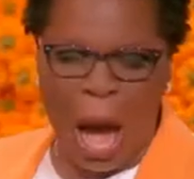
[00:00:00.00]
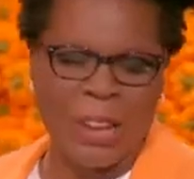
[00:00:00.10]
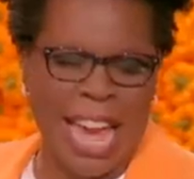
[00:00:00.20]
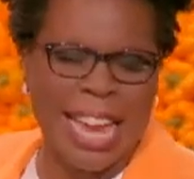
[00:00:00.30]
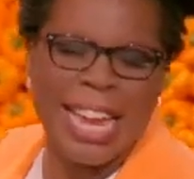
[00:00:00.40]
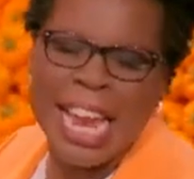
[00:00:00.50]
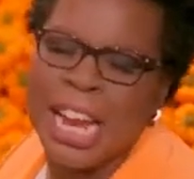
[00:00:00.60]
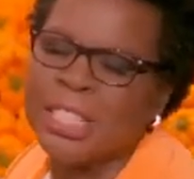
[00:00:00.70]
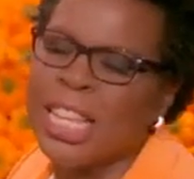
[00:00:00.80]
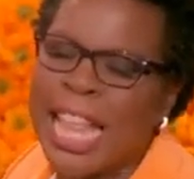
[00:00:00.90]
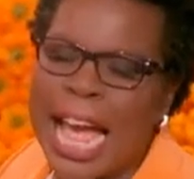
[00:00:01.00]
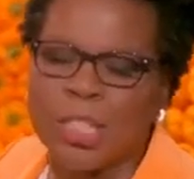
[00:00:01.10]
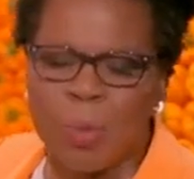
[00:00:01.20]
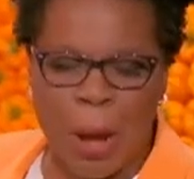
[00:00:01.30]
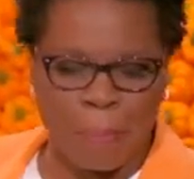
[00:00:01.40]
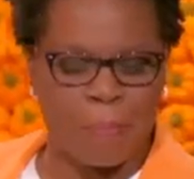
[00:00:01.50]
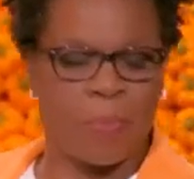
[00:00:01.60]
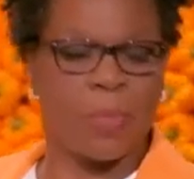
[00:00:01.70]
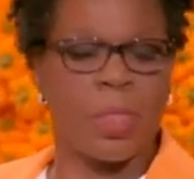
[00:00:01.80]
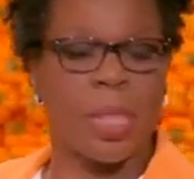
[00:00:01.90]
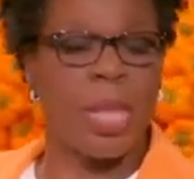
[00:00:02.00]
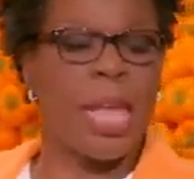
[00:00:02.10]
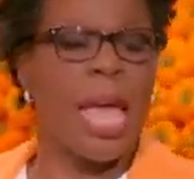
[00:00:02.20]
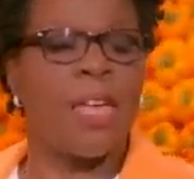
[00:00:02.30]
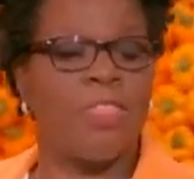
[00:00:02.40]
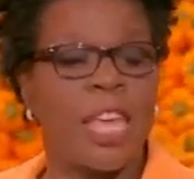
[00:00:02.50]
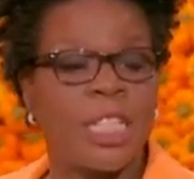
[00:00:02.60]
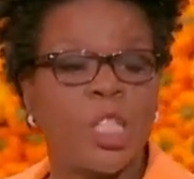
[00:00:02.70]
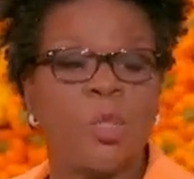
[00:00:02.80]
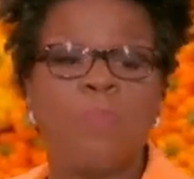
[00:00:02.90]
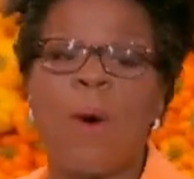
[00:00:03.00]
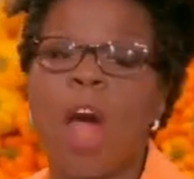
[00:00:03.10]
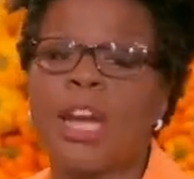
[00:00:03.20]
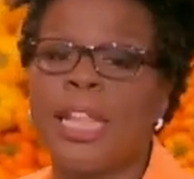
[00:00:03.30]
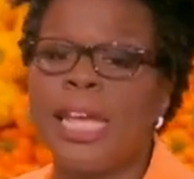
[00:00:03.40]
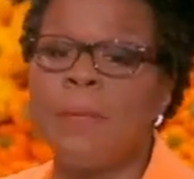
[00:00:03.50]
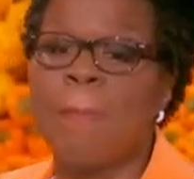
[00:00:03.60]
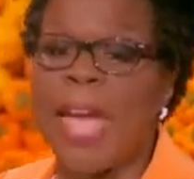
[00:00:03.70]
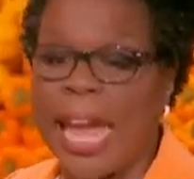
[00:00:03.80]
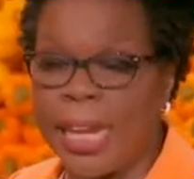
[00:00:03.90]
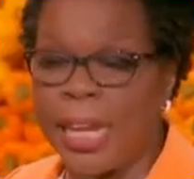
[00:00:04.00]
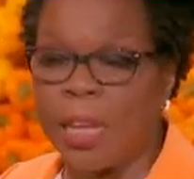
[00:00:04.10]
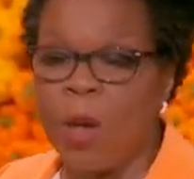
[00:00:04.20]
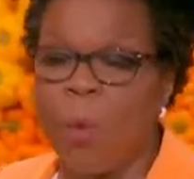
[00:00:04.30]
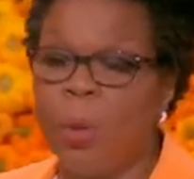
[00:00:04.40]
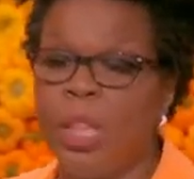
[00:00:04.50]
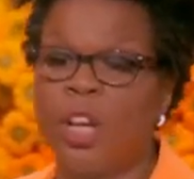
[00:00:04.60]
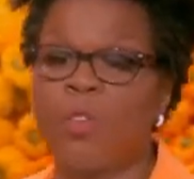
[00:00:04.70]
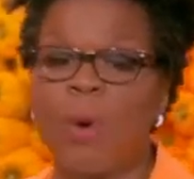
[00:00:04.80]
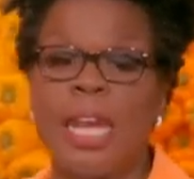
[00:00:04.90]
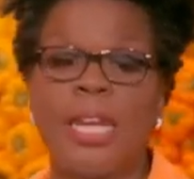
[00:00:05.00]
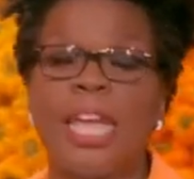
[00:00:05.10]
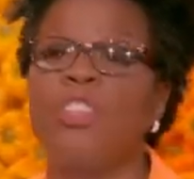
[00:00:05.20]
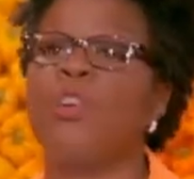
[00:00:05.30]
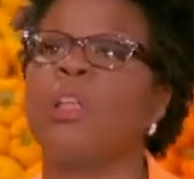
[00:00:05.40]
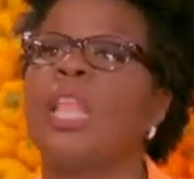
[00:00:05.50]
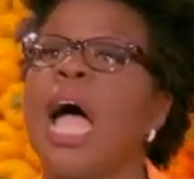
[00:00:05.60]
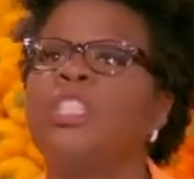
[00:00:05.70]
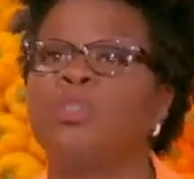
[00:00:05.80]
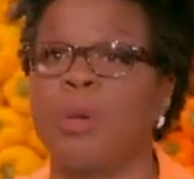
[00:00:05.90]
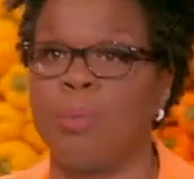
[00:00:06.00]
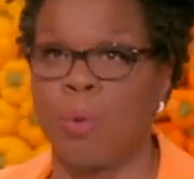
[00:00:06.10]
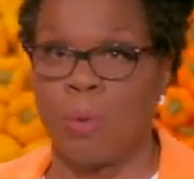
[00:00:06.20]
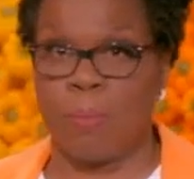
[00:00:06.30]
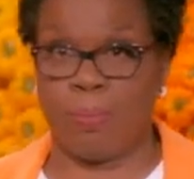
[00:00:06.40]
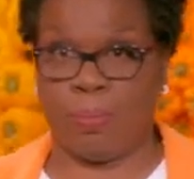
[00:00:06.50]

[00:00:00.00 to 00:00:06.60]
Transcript: Okay, here's the last one. This sparkling painting would look great in your laundry room.